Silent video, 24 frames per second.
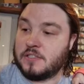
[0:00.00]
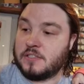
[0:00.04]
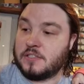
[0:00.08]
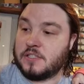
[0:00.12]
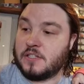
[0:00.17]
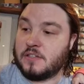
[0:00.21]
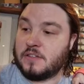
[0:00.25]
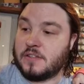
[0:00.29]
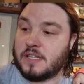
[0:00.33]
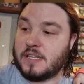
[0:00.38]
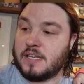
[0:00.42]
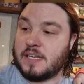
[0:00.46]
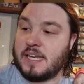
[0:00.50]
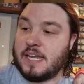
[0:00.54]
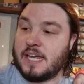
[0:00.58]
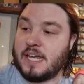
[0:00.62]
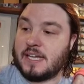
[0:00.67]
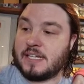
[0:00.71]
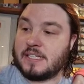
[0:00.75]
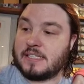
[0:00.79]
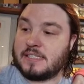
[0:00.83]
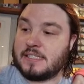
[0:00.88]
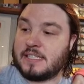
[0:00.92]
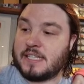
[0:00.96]
So the
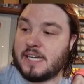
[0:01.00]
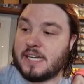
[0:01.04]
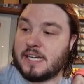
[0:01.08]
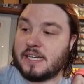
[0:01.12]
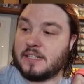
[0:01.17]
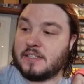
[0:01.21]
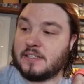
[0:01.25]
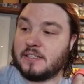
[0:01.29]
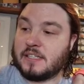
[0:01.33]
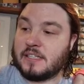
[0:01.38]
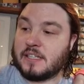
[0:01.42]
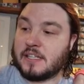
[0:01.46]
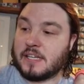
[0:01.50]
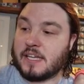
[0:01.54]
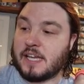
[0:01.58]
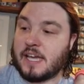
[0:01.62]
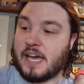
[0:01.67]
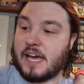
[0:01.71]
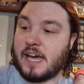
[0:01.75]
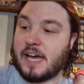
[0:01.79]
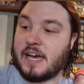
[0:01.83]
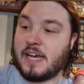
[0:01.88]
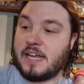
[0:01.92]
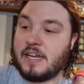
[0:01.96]
next thing to
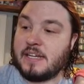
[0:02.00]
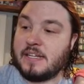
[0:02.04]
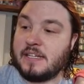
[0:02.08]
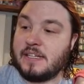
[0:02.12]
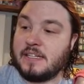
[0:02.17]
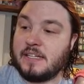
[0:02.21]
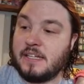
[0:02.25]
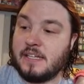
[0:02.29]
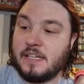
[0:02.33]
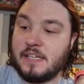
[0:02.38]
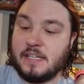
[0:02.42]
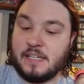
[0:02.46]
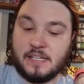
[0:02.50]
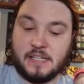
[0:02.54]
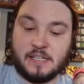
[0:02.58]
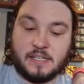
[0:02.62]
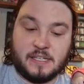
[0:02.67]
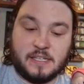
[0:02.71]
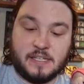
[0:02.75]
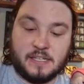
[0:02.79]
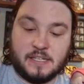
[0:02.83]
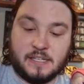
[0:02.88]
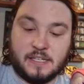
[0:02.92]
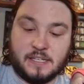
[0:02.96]
look at
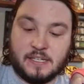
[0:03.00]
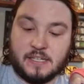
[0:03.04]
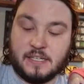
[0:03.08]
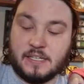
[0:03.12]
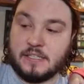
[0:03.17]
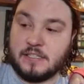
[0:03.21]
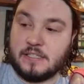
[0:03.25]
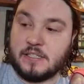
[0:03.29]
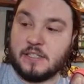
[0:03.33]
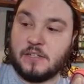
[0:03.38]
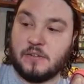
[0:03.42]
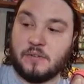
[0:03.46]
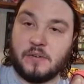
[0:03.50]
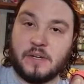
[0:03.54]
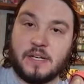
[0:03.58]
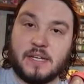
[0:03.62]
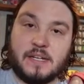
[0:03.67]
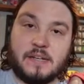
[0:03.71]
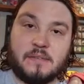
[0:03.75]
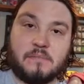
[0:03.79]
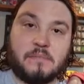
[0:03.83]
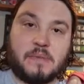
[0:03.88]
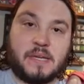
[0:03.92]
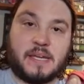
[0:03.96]
is
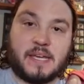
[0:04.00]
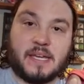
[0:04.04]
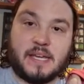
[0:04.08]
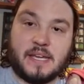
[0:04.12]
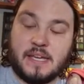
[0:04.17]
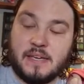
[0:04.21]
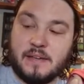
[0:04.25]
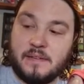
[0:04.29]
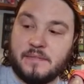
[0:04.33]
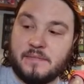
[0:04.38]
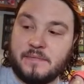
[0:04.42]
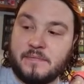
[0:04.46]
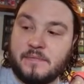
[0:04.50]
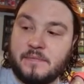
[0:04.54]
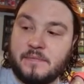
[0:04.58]
going to be